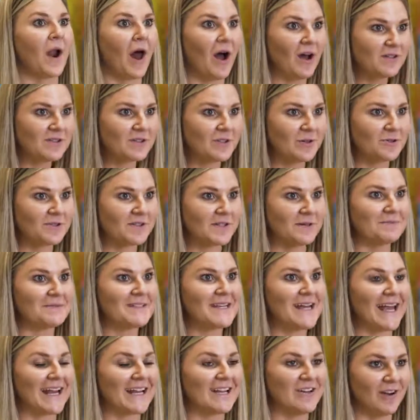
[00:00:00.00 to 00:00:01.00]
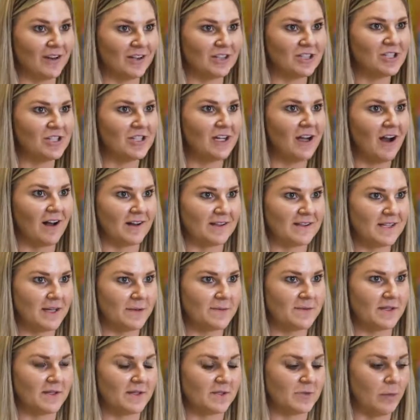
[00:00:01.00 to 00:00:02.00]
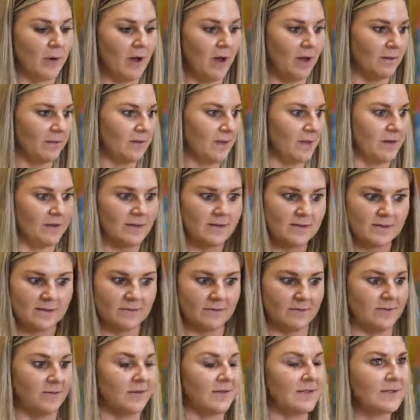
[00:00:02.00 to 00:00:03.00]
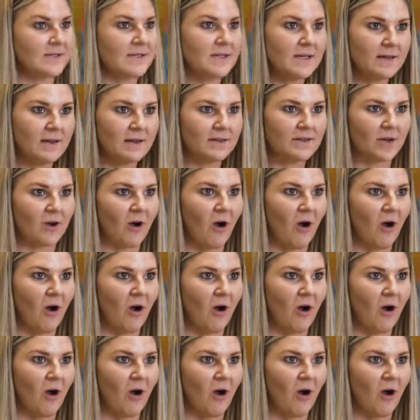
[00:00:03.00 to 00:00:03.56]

also some technology concepts as well, because you can see that they're